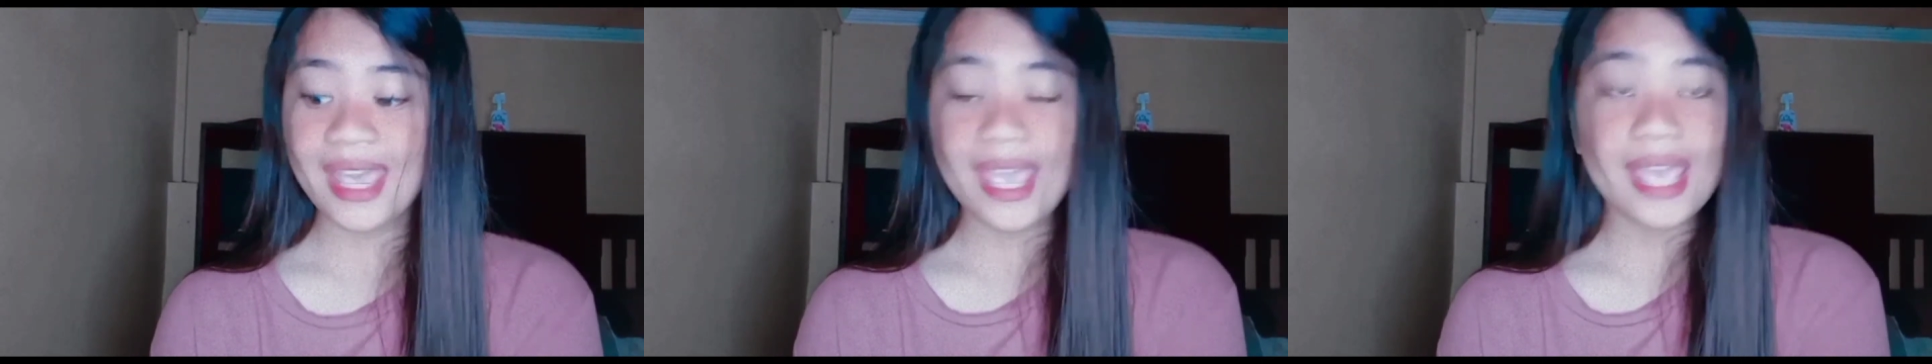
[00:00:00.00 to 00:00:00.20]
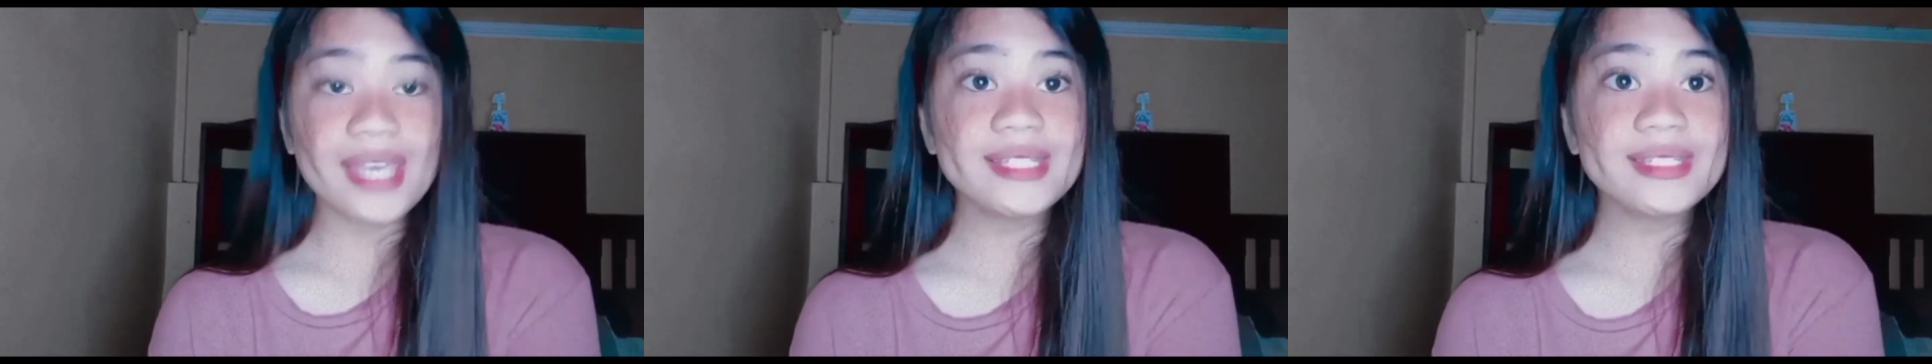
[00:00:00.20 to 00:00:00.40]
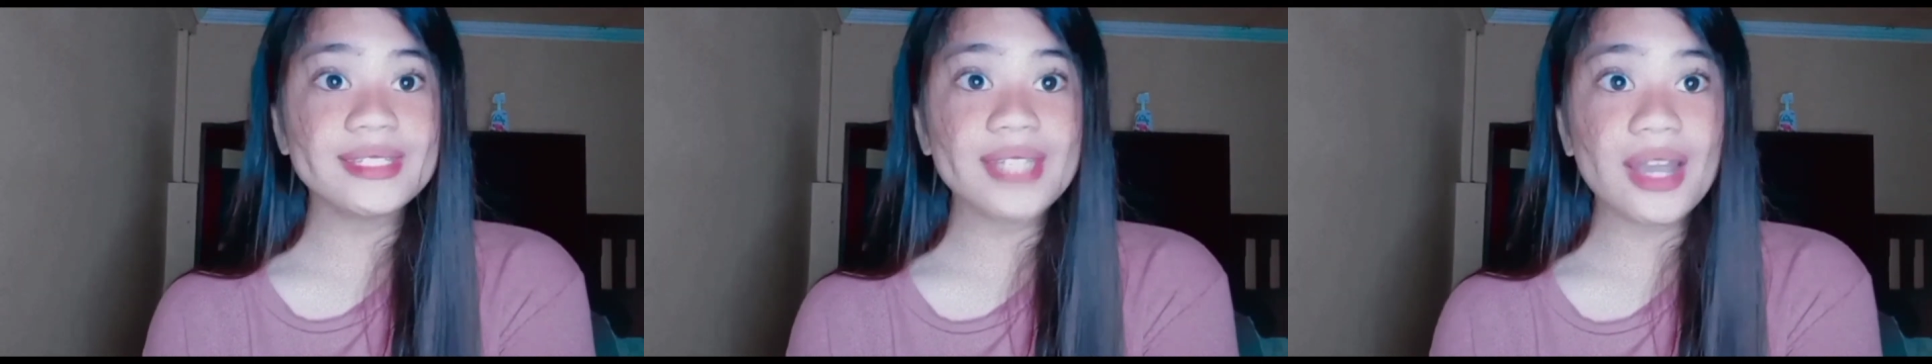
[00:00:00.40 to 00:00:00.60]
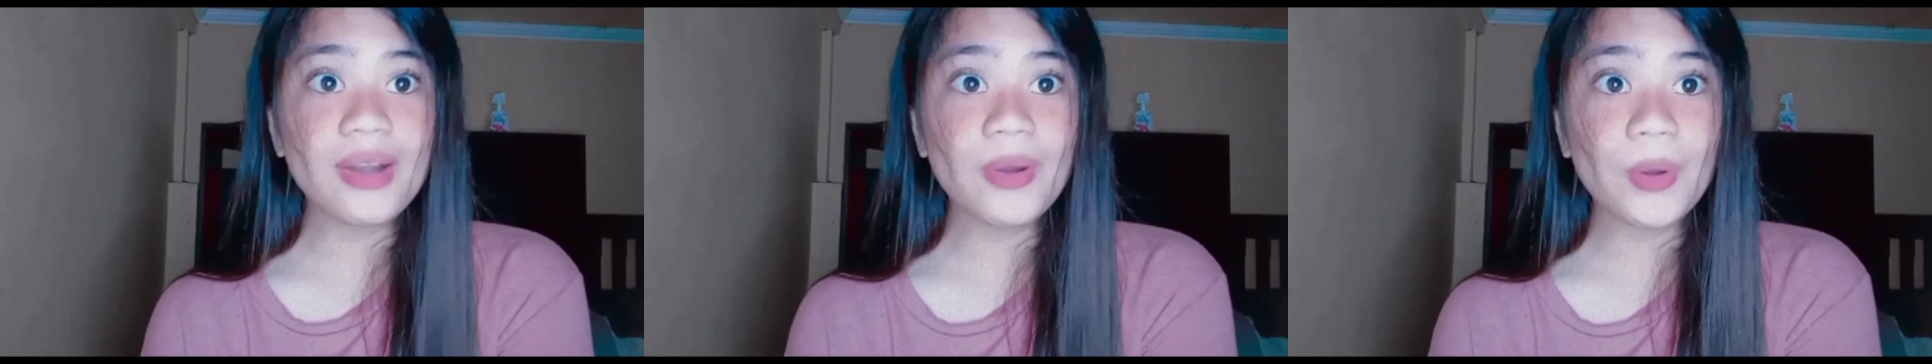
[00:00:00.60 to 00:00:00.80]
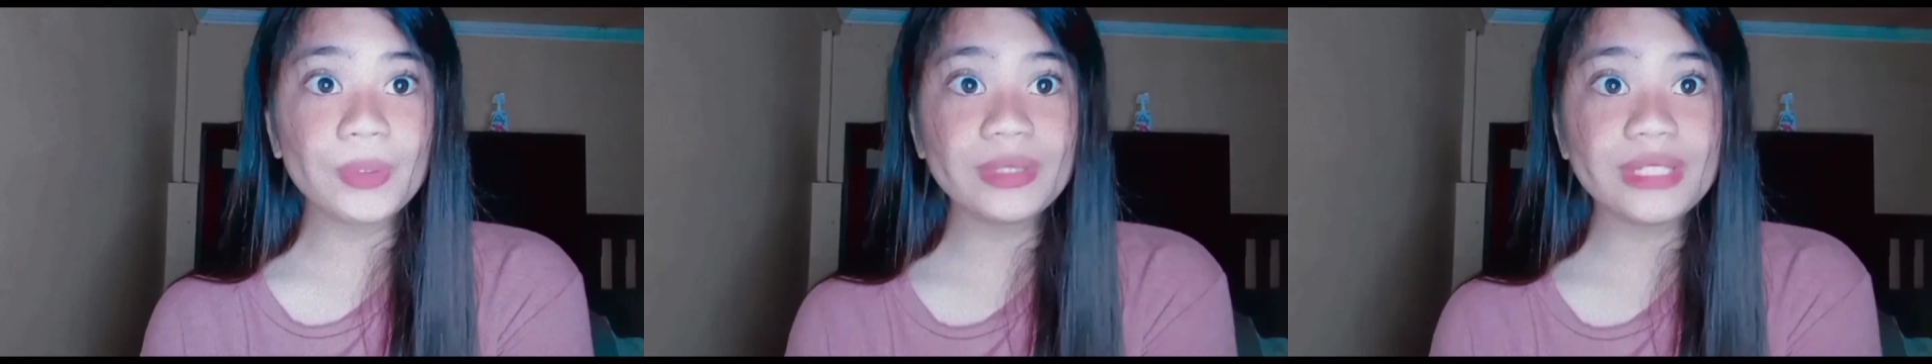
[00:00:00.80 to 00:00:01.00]
and now
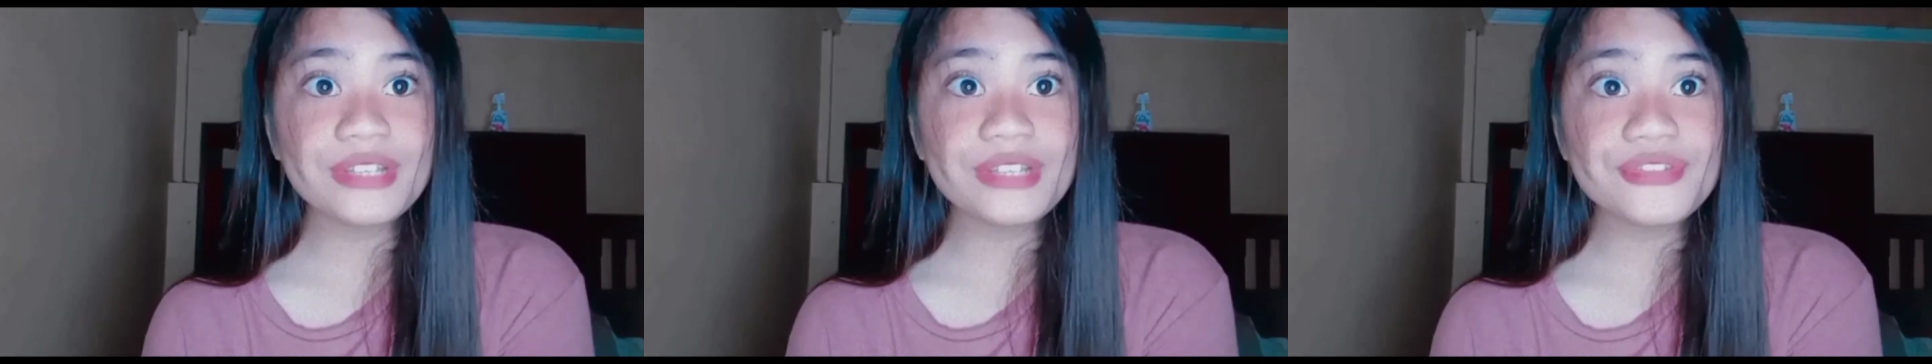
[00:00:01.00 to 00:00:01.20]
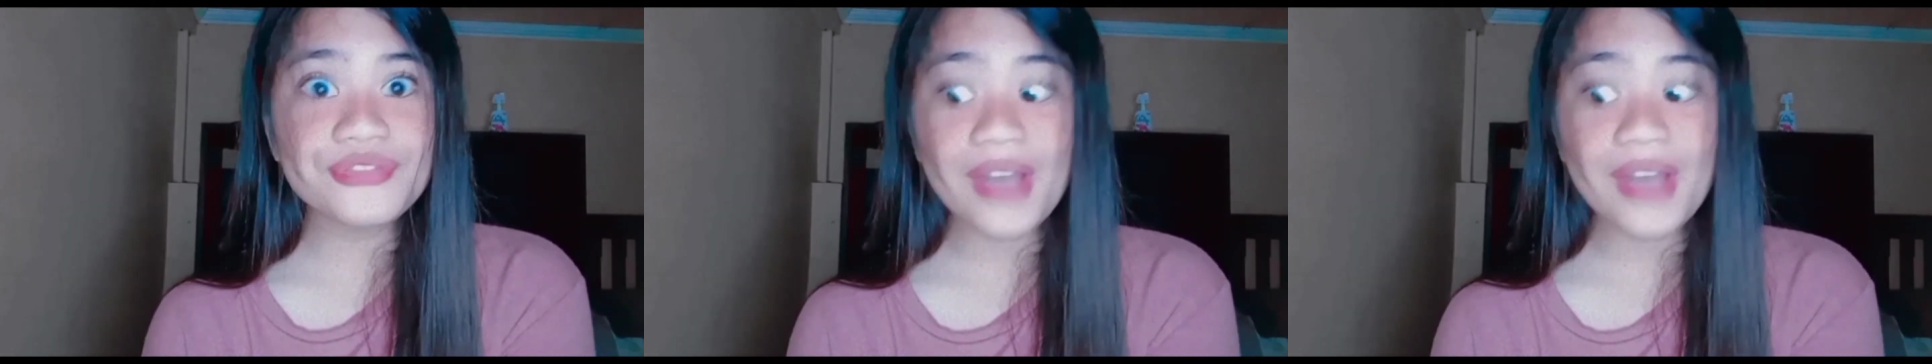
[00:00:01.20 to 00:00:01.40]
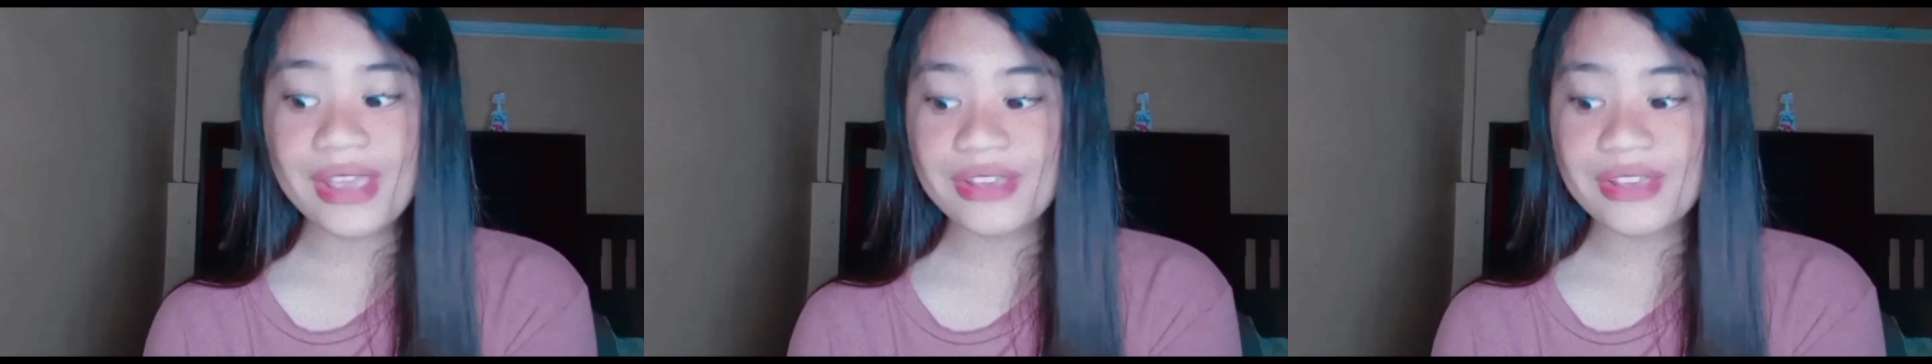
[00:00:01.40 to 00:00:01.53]
only 5,